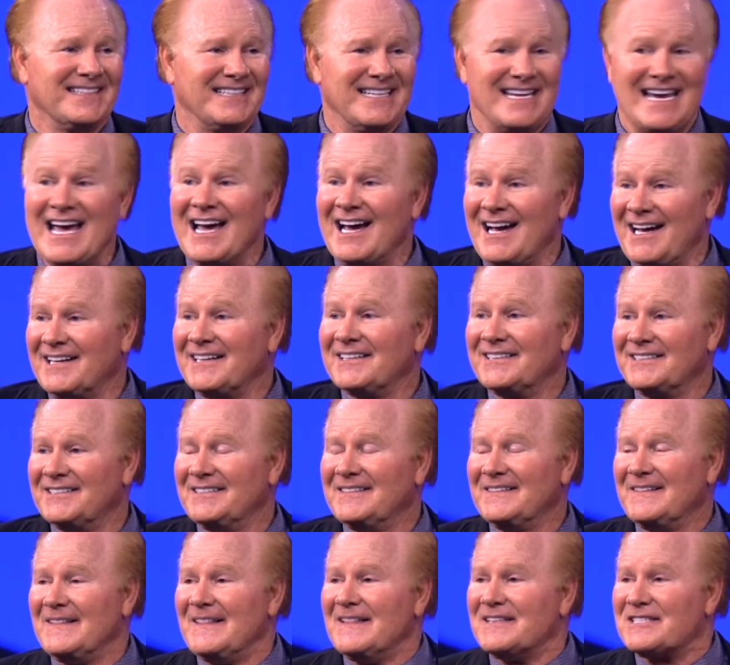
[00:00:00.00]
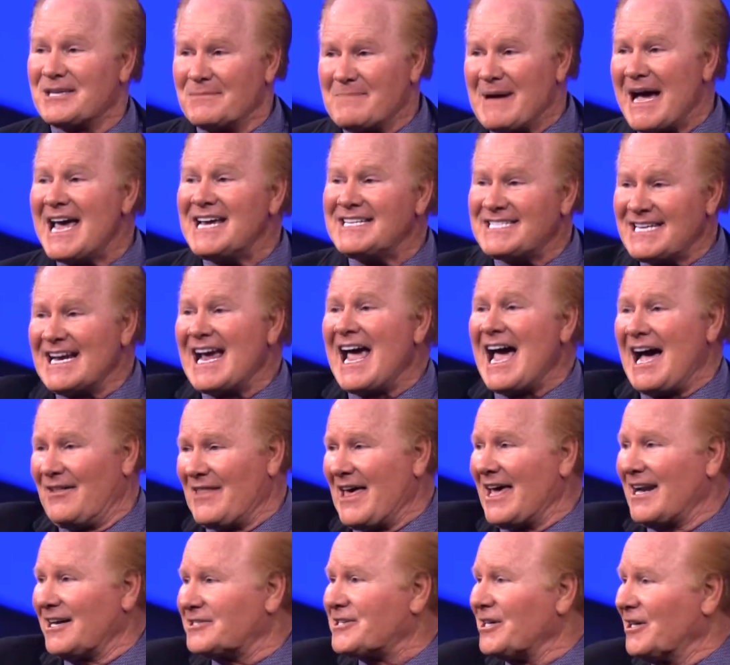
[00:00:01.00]
Yeah. It's amazing how
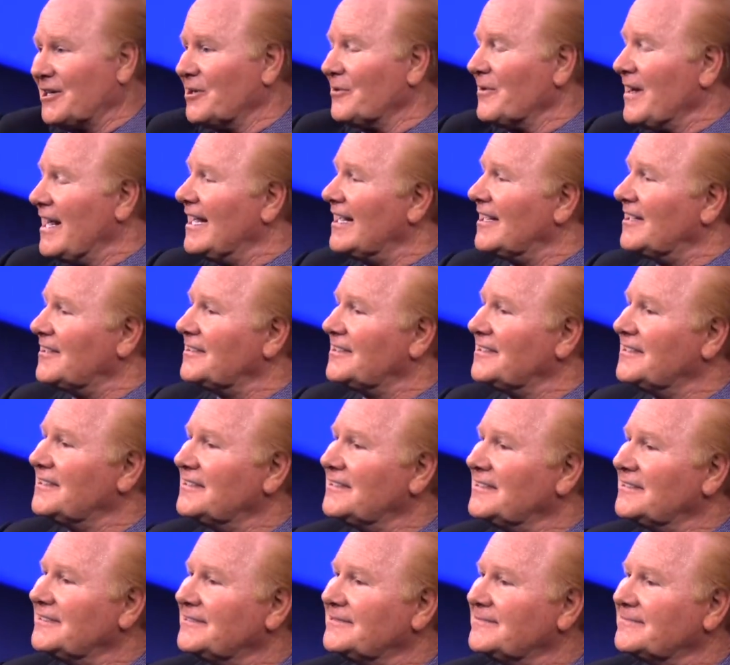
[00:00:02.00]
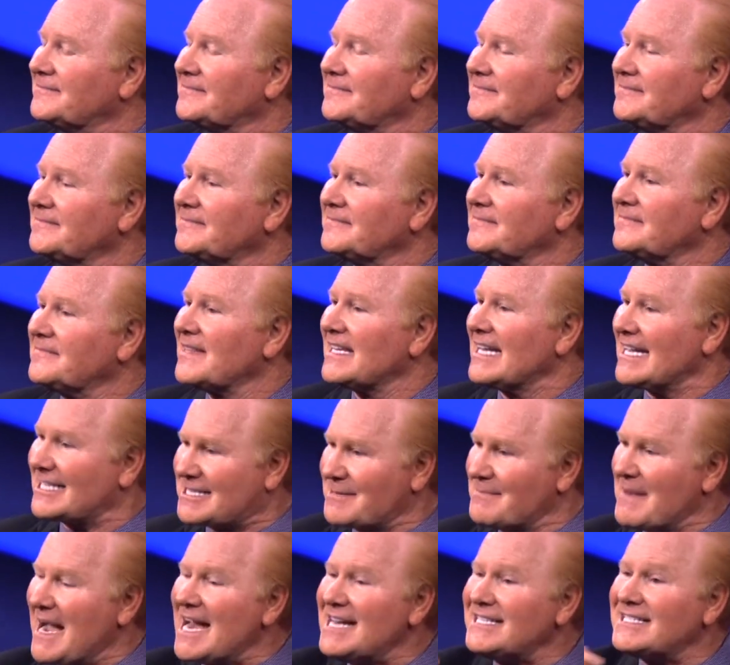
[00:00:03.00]
that'll turn around. It's
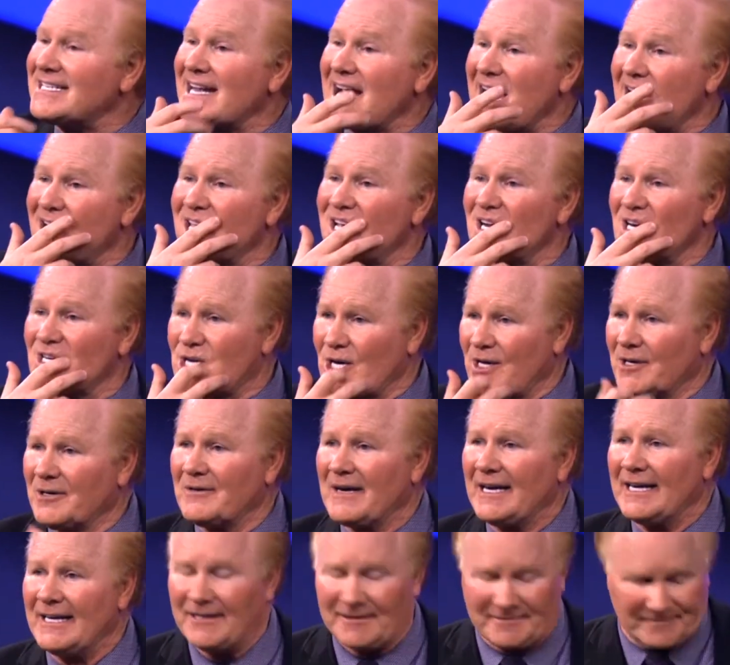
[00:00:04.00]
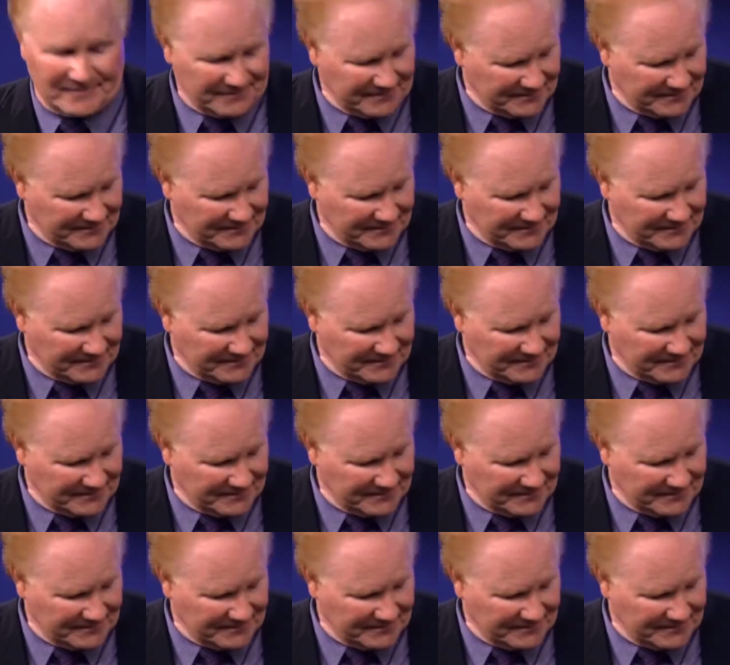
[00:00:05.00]
amazing how that'll turn around.